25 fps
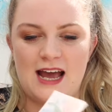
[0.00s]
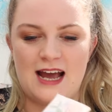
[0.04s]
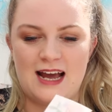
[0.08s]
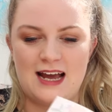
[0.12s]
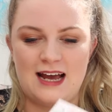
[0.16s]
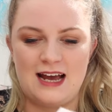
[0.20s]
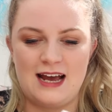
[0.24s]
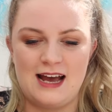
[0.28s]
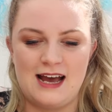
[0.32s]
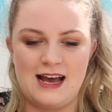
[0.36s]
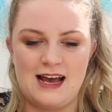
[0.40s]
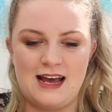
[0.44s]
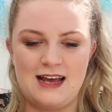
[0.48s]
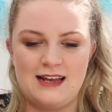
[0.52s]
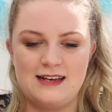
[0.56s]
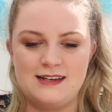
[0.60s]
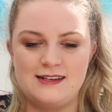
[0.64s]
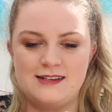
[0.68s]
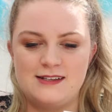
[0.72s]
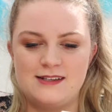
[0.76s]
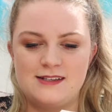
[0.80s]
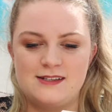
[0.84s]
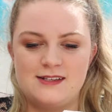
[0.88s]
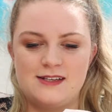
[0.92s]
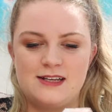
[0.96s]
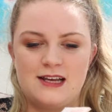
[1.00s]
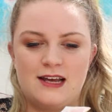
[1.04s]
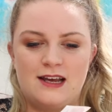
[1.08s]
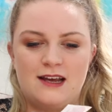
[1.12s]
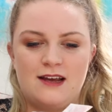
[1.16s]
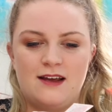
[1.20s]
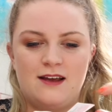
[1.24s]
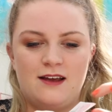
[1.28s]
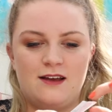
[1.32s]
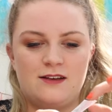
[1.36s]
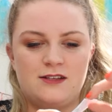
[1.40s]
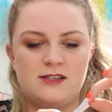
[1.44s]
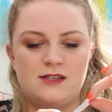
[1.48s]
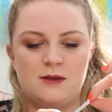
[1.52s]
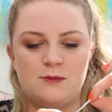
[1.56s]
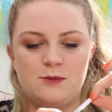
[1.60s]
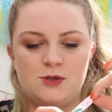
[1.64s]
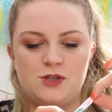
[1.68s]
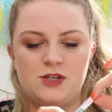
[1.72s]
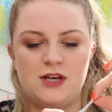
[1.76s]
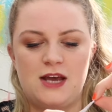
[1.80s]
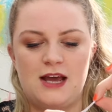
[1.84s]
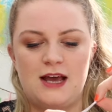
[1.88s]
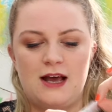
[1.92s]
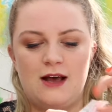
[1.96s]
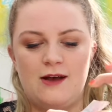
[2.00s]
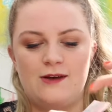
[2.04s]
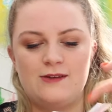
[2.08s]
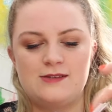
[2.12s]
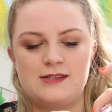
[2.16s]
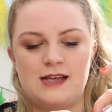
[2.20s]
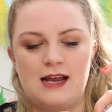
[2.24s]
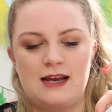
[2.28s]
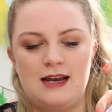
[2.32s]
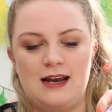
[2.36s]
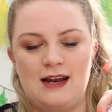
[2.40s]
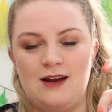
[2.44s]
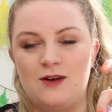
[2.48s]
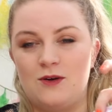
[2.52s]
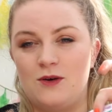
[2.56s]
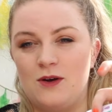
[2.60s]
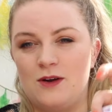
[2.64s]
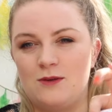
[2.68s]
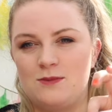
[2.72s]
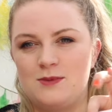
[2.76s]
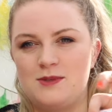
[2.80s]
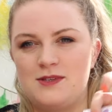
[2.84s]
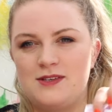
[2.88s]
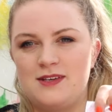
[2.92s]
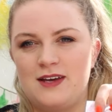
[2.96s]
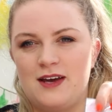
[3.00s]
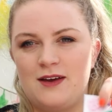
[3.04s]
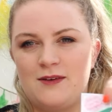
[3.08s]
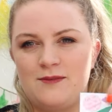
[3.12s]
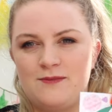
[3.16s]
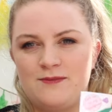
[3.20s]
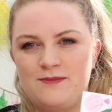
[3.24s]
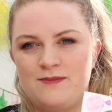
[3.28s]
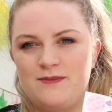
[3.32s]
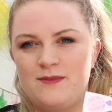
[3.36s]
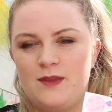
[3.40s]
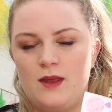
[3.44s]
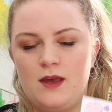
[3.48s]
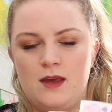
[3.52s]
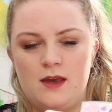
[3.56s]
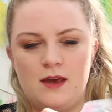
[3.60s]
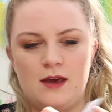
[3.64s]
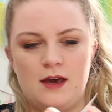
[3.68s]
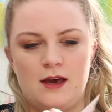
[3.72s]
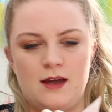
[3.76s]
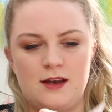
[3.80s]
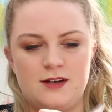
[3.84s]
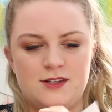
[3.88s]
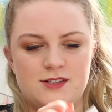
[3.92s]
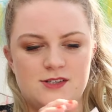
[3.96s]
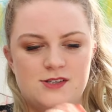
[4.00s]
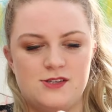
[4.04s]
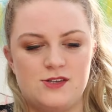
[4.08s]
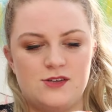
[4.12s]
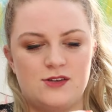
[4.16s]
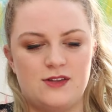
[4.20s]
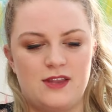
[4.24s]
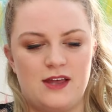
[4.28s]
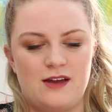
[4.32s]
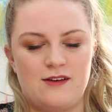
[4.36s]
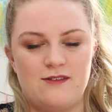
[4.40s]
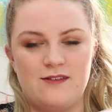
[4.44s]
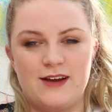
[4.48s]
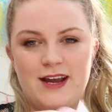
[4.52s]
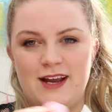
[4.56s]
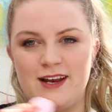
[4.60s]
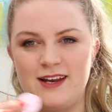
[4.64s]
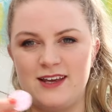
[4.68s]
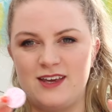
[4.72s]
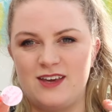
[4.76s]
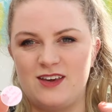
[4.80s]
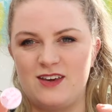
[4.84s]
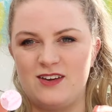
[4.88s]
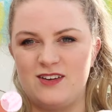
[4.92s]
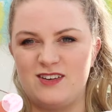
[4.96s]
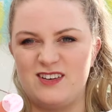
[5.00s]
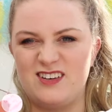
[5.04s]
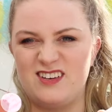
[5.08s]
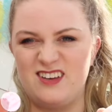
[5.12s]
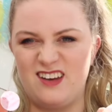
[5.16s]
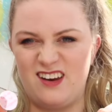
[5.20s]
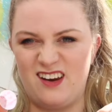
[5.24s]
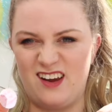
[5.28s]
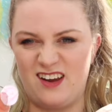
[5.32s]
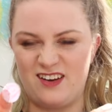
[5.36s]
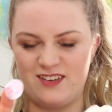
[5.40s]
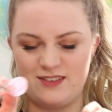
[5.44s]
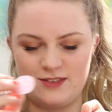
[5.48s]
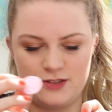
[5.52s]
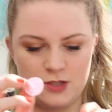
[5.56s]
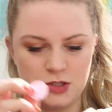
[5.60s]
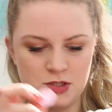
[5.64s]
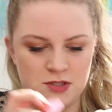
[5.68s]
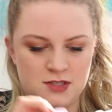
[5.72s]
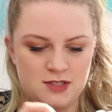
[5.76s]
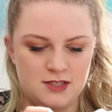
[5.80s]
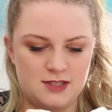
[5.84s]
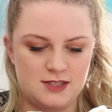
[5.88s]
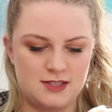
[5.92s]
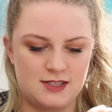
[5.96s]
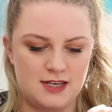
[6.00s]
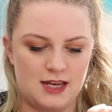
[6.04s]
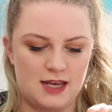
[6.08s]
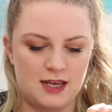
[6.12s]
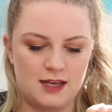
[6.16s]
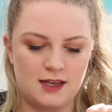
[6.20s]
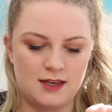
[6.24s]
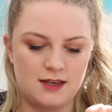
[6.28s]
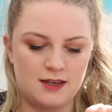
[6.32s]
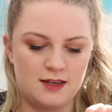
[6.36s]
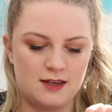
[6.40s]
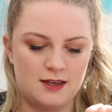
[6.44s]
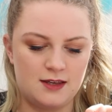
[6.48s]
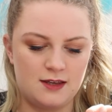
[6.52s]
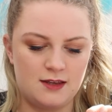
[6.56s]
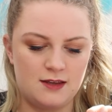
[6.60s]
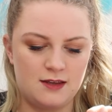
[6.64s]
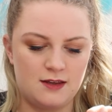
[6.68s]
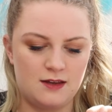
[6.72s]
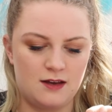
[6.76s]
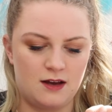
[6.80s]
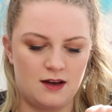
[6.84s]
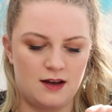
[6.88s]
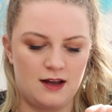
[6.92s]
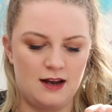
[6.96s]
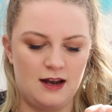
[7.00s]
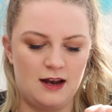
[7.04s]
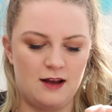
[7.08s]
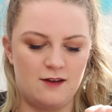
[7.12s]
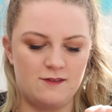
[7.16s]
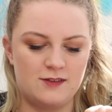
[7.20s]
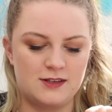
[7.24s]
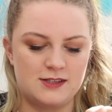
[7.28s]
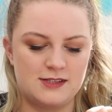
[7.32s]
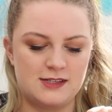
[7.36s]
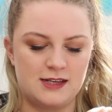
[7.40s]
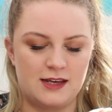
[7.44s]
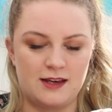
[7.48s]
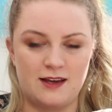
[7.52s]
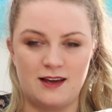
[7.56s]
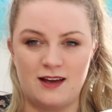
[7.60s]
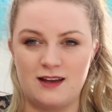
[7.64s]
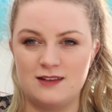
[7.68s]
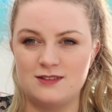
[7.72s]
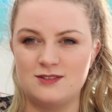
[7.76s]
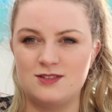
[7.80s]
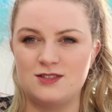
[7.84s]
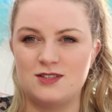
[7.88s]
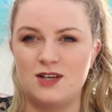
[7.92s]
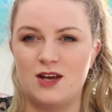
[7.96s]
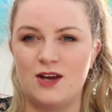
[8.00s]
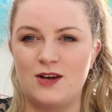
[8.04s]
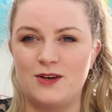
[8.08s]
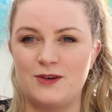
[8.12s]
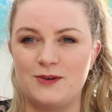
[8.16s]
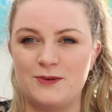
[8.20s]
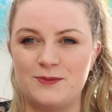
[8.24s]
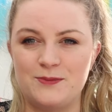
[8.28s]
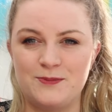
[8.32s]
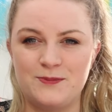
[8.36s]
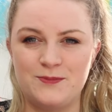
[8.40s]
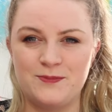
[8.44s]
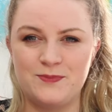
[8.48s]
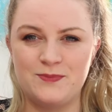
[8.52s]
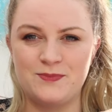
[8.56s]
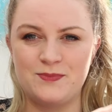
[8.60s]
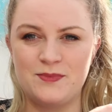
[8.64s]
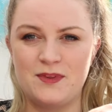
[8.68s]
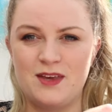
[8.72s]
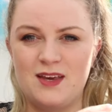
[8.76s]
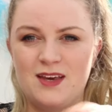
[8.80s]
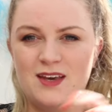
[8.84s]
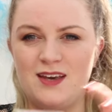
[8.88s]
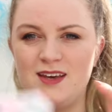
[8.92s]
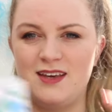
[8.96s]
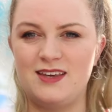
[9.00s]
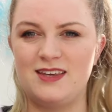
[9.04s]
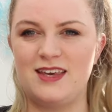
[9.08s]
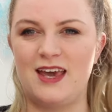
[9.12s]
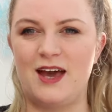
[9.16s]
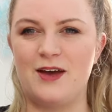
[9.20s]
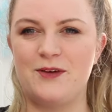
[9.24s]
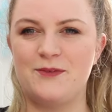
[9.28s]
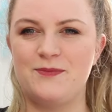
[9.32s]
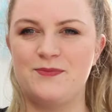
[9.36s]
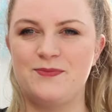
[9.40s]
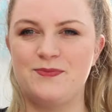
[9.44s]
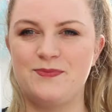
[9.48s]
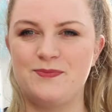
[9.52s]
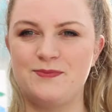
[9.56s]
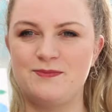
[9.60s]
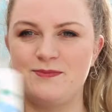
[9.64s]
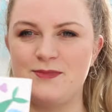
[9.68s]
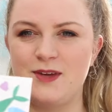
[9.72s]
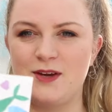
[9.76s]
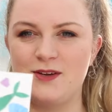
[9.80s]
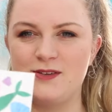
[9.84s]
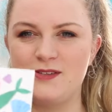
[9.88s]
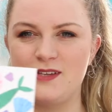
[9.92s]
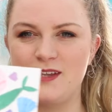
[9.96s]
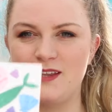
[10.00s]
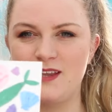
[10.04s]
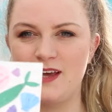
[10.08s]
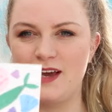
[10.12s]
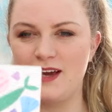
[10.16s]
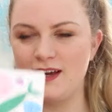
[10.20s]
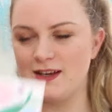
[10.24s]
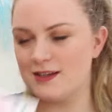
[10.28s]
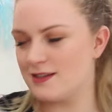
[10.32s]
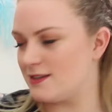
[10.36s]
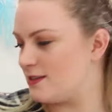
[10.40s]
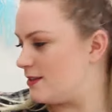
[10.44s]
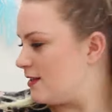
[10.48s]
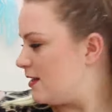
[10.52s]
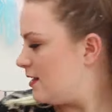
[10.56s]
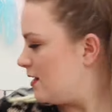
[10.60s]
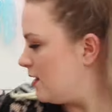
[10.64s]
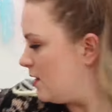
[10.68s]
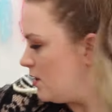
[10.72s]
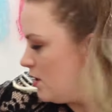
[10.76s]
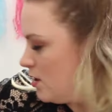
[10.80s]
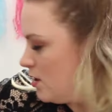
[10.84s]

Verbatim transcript: and some shells and a little lobster. And I just thought they're really cute, you know, just a stick. I love a sticker, so yeah, those are those.